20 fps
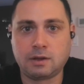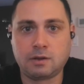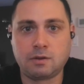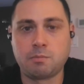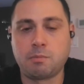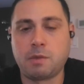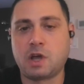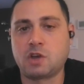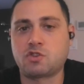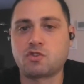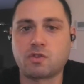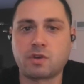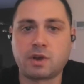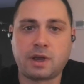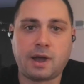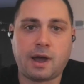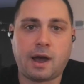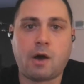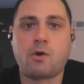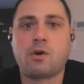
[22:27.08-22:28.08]

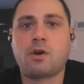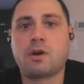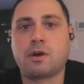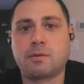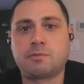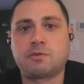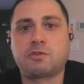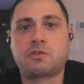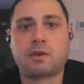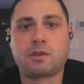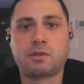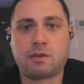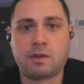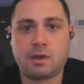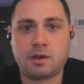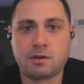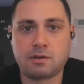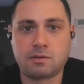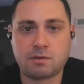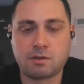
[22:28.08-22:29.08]
measuring outcomes at the
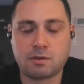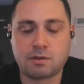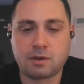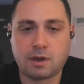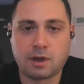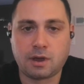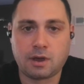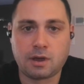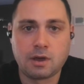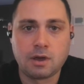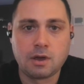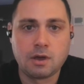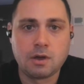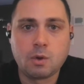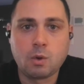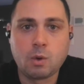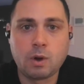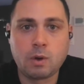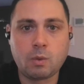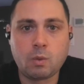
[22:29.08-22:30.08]
end of the day.
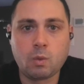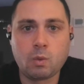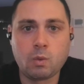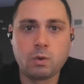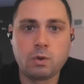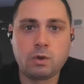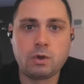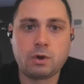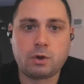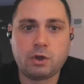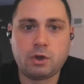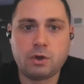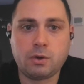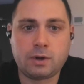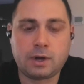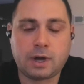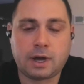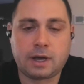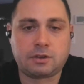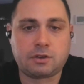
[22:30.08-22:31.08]
You
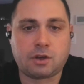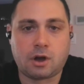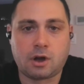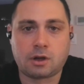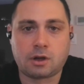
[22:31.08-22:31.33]
and I